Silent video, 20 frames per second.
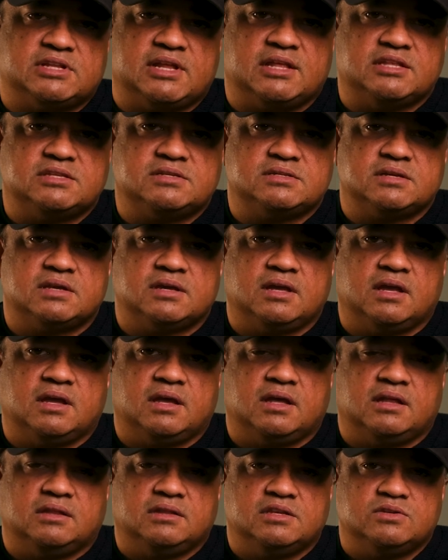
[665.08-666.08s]
lens.
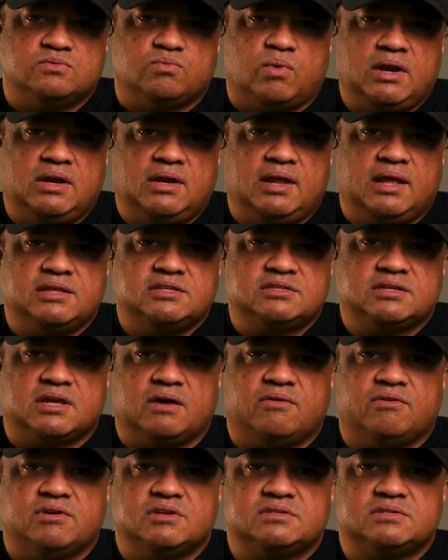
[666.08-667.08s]
This one lens
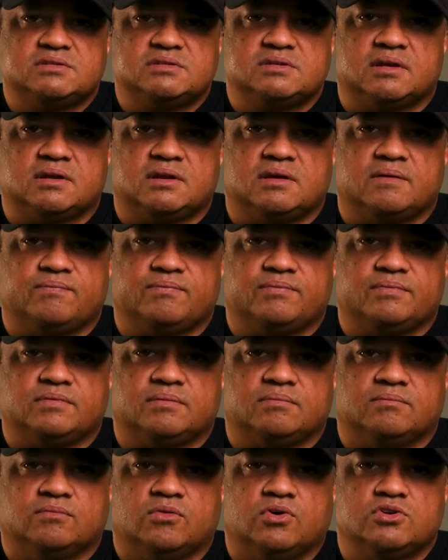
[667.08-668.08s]
covers
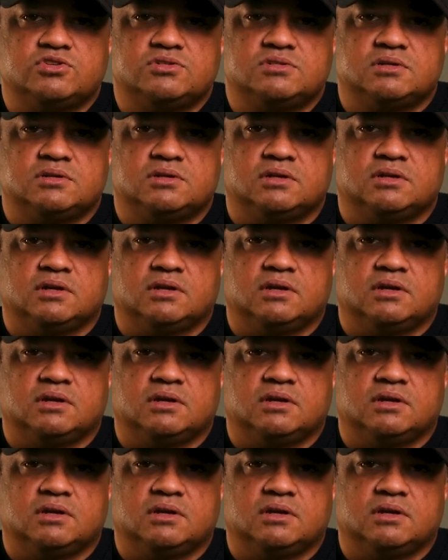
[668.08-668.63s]
most